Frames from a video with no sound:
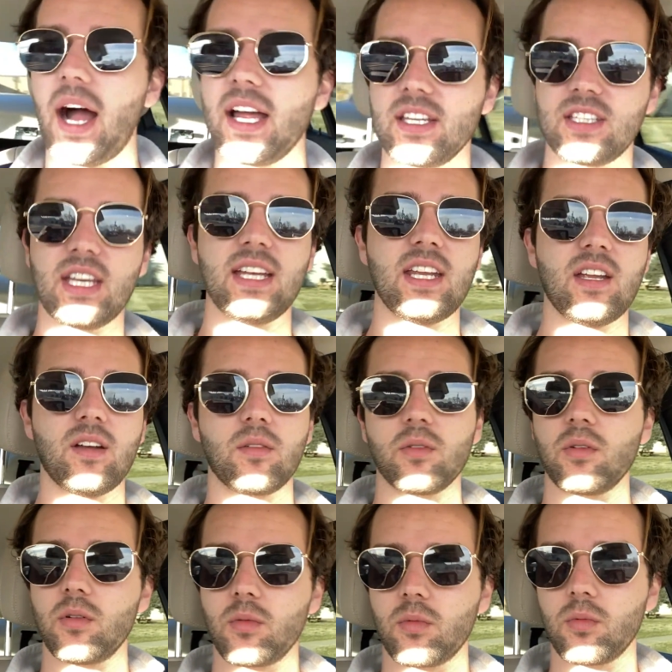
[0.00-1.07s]
I didn't
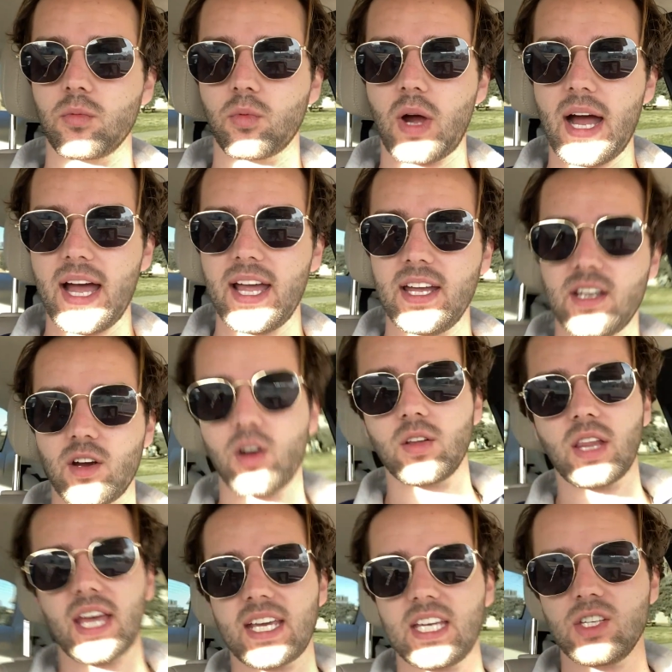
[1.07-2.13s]
ride or
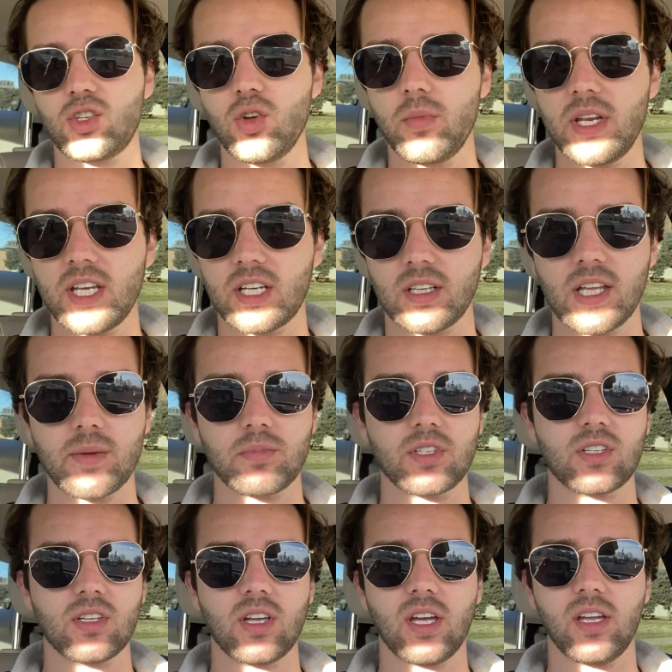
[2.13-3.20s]
like get too many
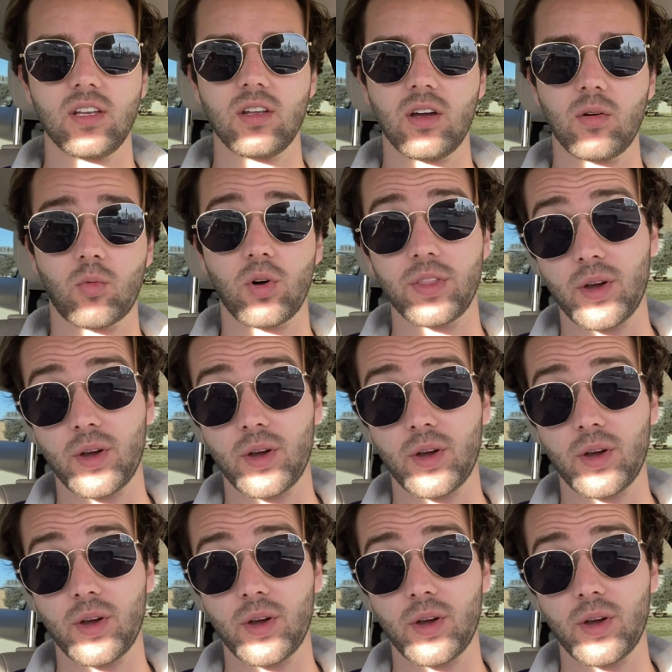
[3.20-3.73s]
clips and well,